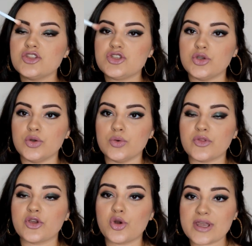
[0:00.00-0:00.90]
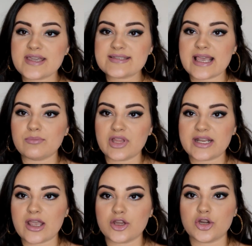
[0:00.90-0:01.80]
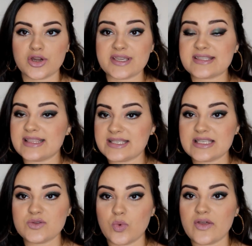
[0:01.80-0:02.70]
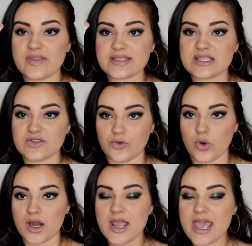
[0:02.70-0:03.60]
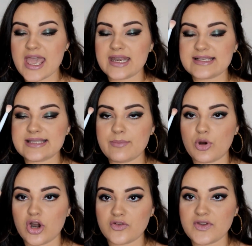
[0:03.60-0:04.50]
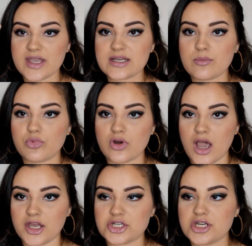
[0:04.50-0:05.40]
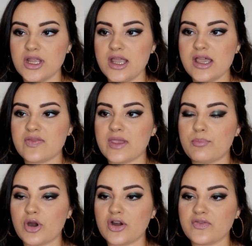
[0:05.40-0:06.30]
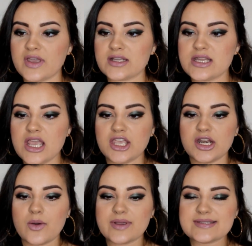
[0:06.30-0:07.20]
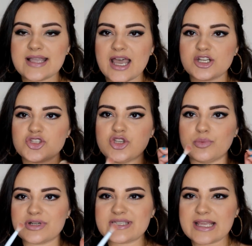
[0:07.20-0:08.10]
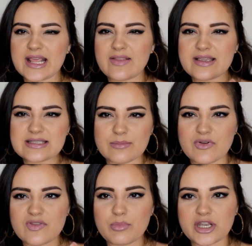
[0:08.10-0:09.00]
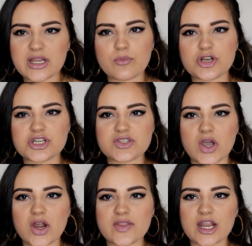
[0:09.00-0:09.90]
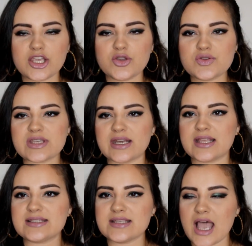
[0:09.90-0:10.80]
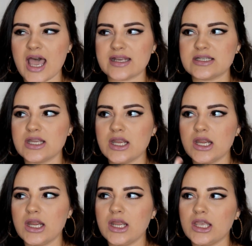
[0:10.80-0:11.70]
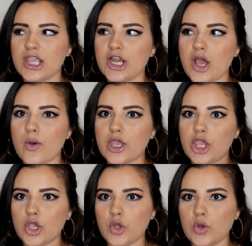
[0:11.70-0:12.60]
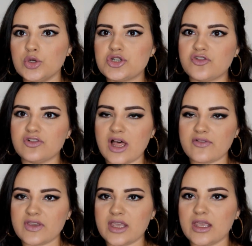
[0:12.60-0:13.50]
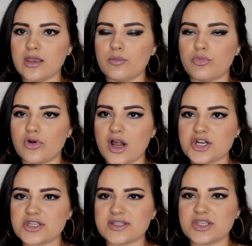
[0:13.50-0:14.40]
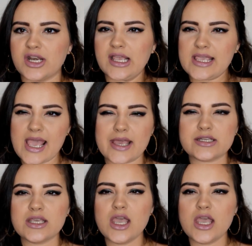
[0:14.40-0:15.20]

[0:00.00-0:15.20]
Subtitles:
to the crease and blending out your crease. This is what this is for. It is the perfect brush, the perfect, you know, it's not super skinny like some of the blending brushes are that I use, and it's not, you know, a huge fluffy brush that's gonna get